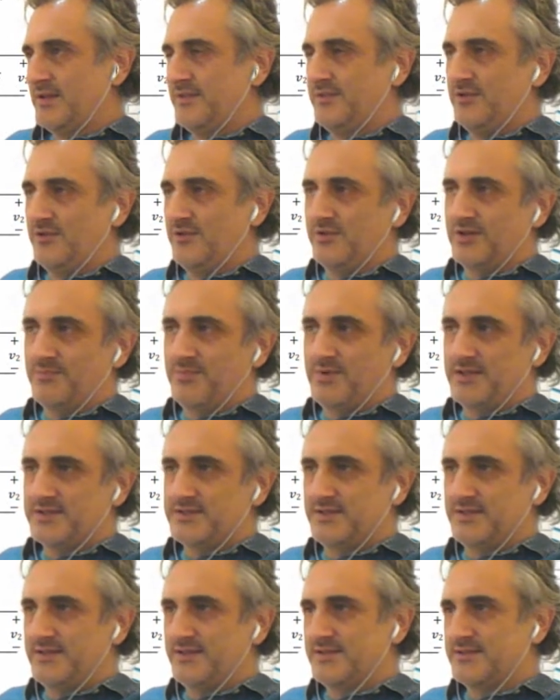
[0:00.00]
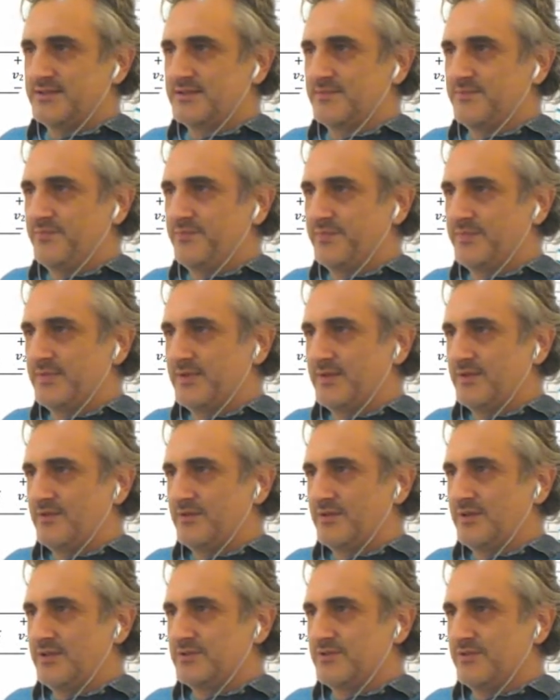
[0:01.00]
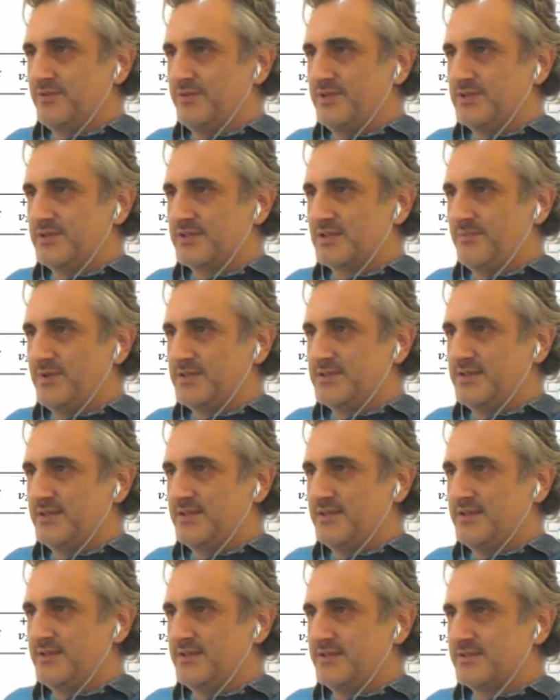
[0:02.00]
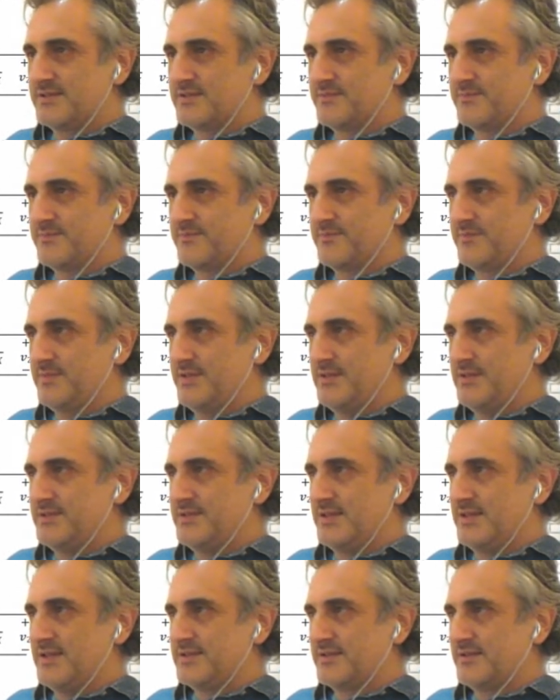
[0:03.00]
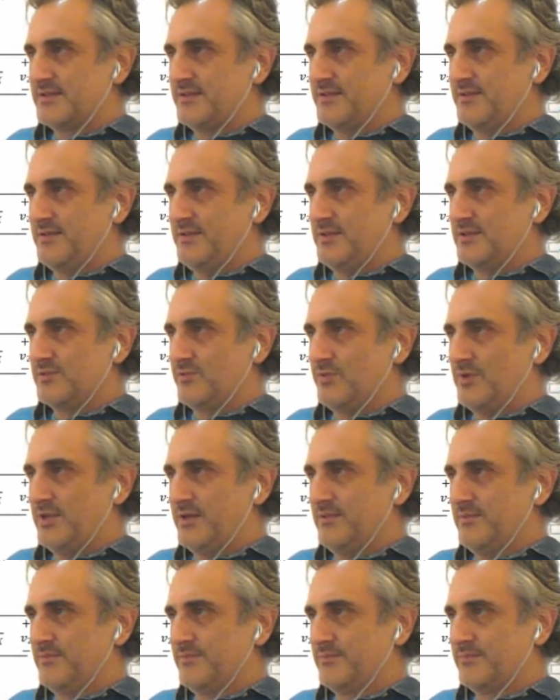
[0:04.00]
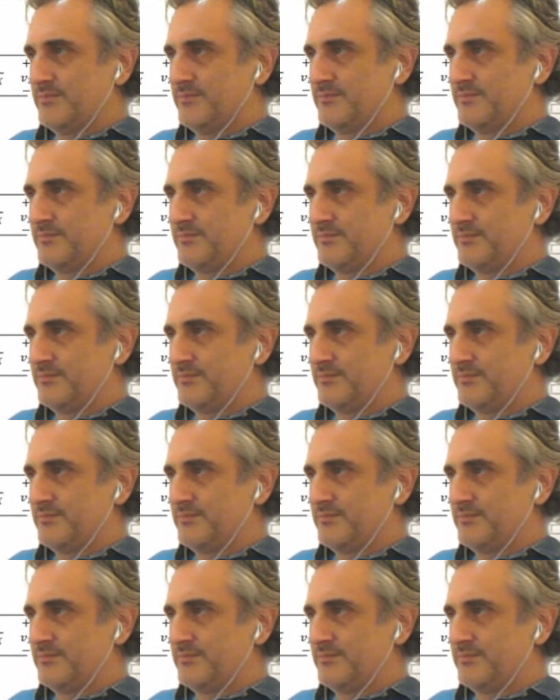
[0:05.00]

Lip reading: and the other capacitance. Okay, so this capacitance is just this one,